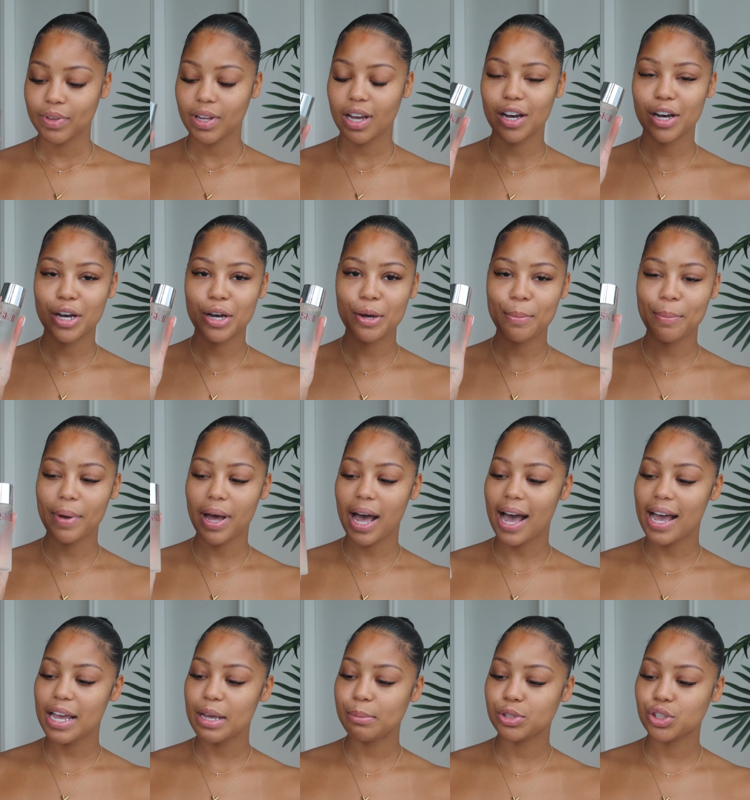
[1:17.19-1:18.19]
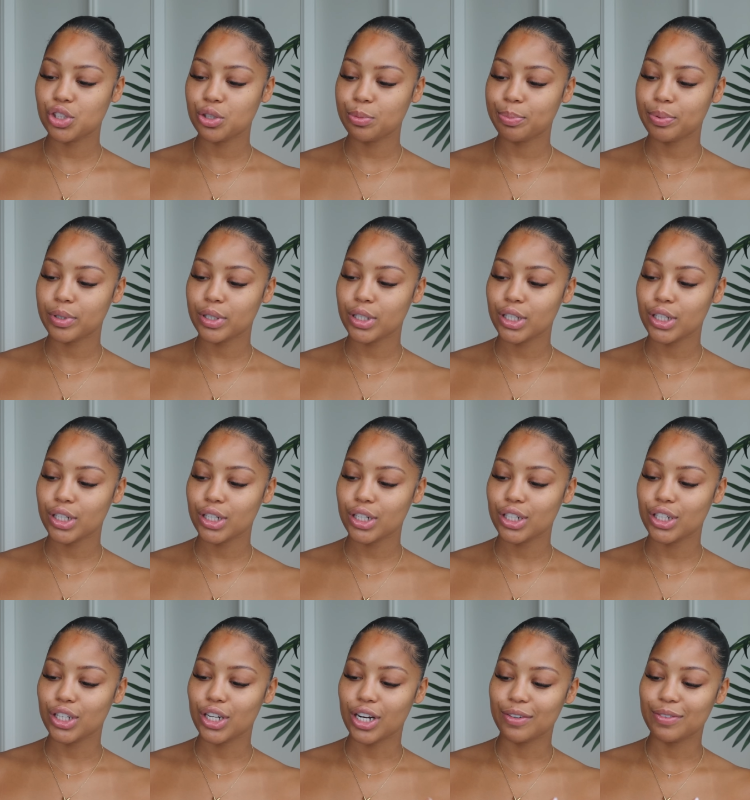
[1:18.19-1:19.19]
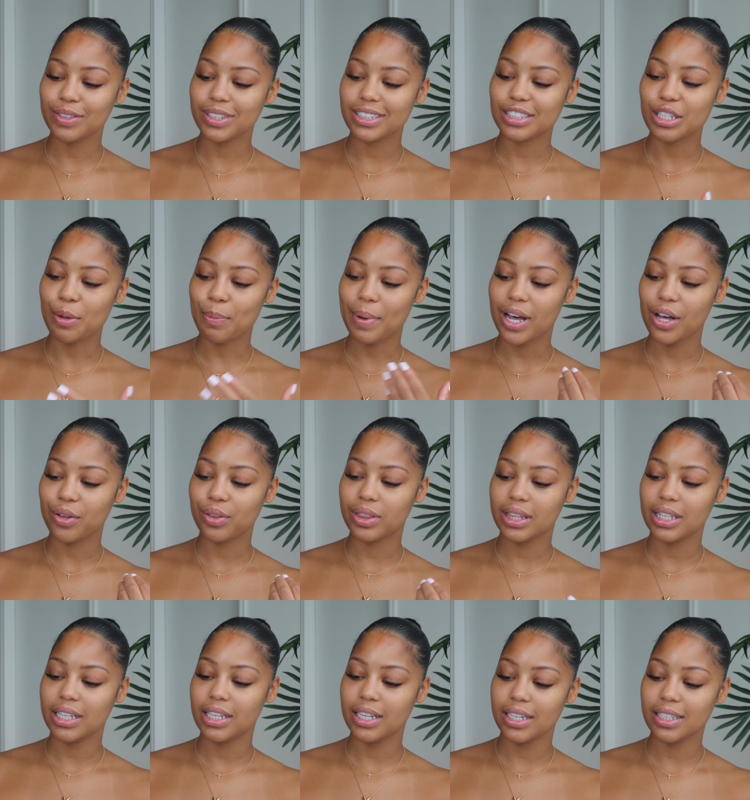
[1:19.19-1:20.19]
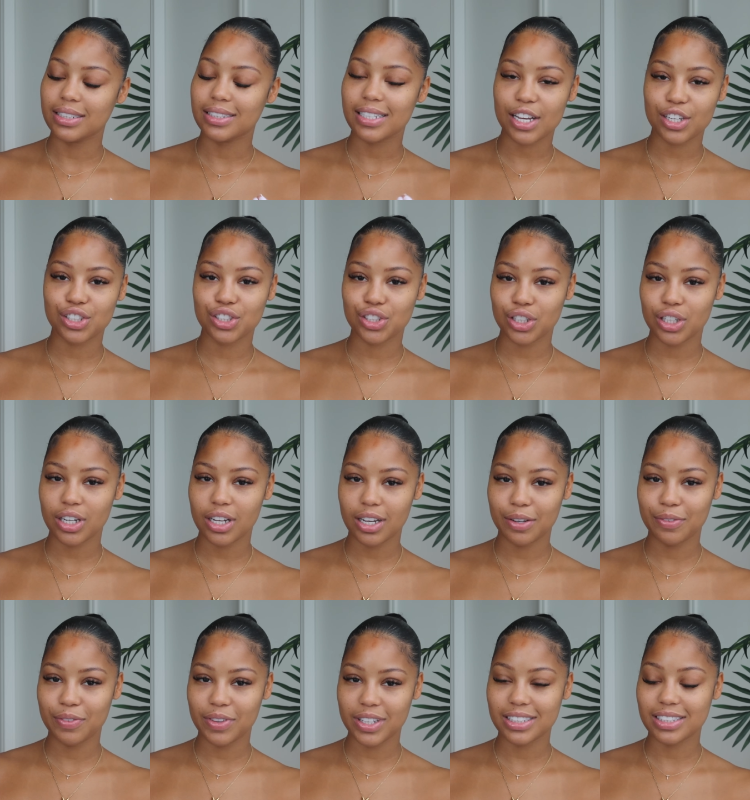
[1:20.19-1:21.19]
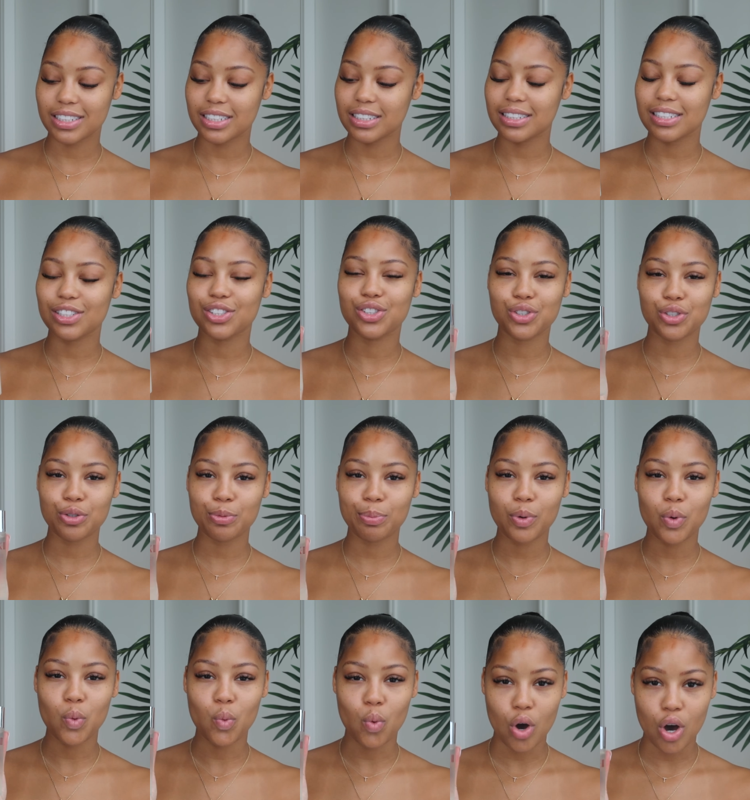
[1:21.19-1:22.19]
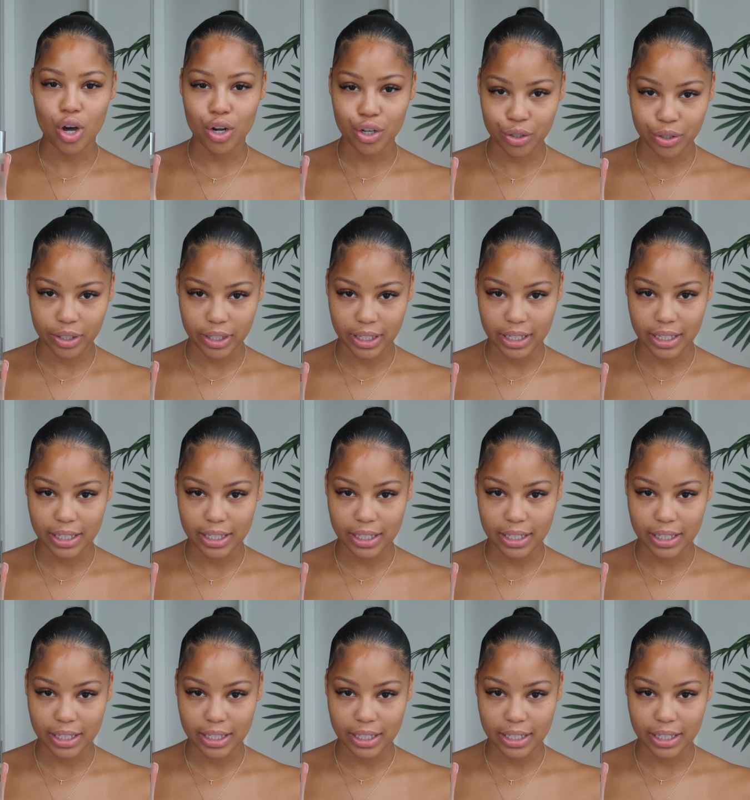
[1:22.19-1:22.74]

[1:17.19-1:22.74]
I am super nervous about the texture of this because it's super watery.